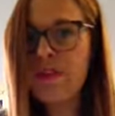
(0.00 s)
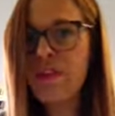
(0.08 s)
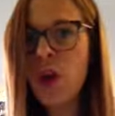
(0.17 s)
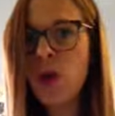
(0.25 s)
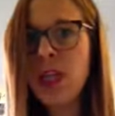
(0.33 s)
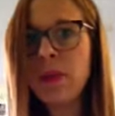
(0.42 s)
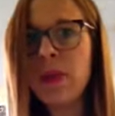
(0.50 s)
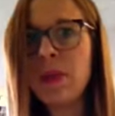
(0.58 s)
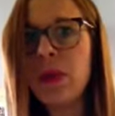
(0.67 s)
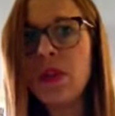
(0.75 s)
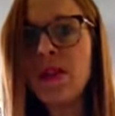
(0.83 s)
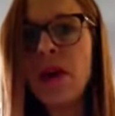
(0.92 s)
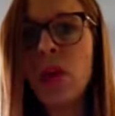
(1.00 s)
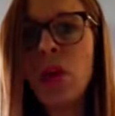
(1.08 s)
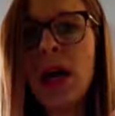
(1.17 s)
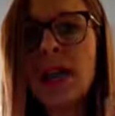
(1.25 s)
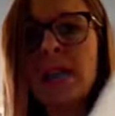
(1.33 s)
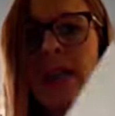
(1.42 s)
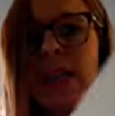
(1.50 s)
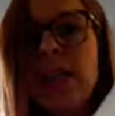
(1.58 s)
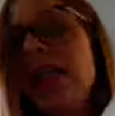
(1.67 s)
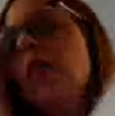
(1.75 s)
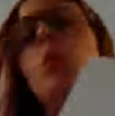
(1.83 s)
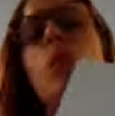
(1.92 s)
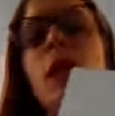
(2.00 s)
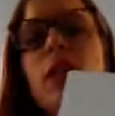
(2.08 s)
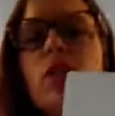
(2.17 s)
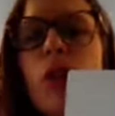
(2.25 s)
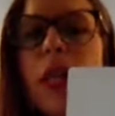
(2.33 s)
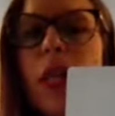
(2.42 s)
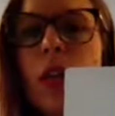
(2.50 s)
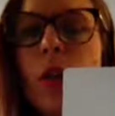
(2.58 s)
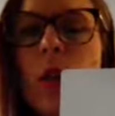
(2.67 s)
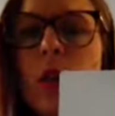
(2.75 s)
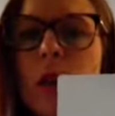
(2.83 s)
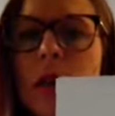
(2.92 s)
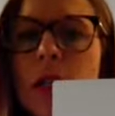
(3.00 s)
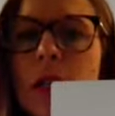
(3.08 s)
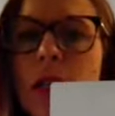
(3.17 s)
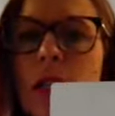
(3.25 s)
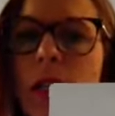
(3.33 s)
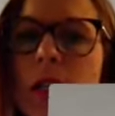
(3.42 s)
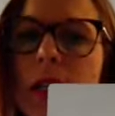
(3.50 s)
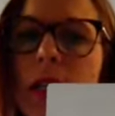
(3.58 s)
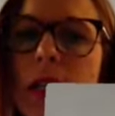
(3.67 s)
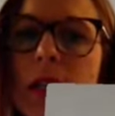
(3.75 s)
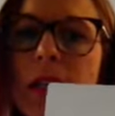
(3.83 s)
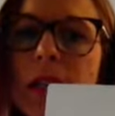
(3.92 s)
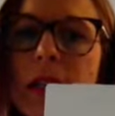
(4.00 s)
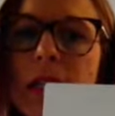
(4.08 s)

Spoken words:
phoneme in both them words, but let's try another one. So